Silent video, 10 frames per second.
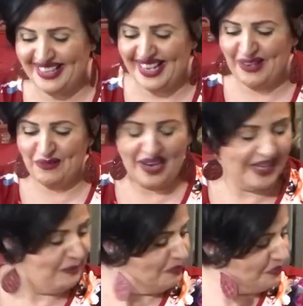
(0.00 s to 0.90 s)
that I
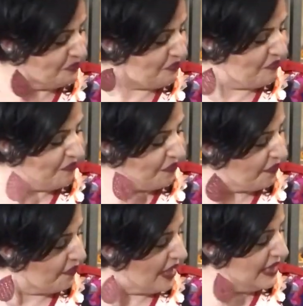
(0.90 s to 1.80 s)
bought.
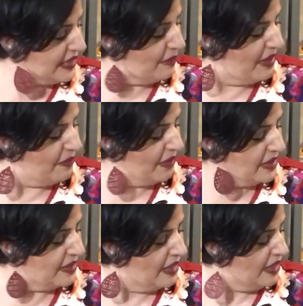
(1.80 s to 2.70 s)
Some of my
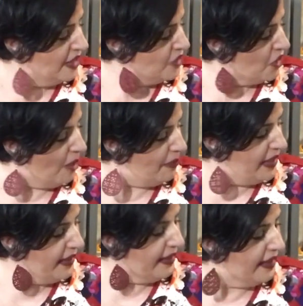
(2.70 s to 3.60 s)
fun
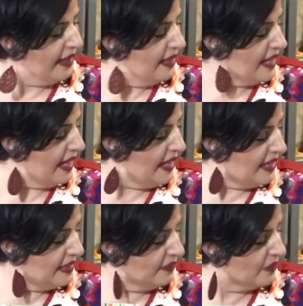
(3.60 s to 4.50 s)
shopping
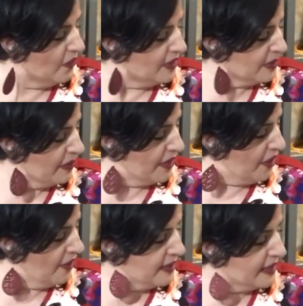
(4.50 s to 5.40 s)
and of course my
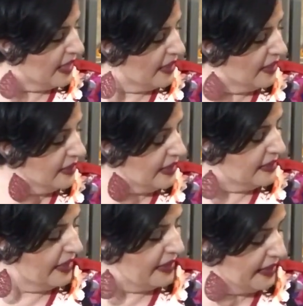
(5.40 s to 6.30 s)
yard sale and
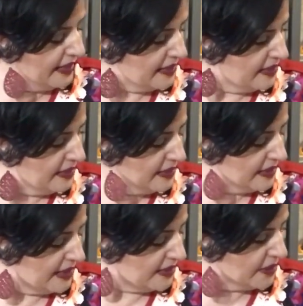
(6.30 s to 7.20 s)
99
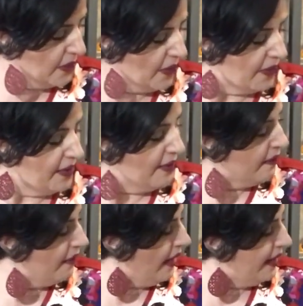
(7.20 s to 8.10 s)
cent store
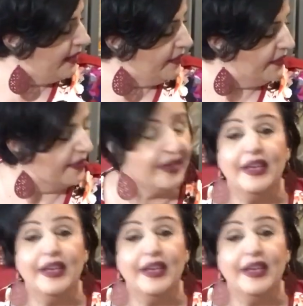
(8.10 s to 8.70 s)
finds.